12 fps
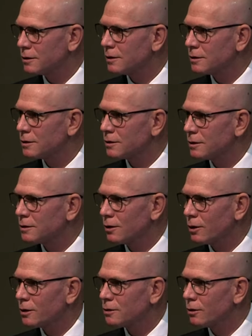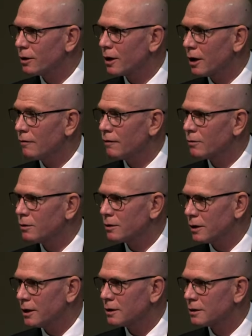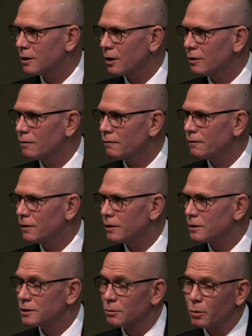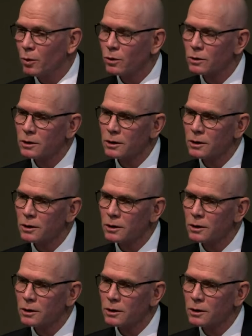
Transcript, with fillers: is uh, starting to recover with that kind of uh, support,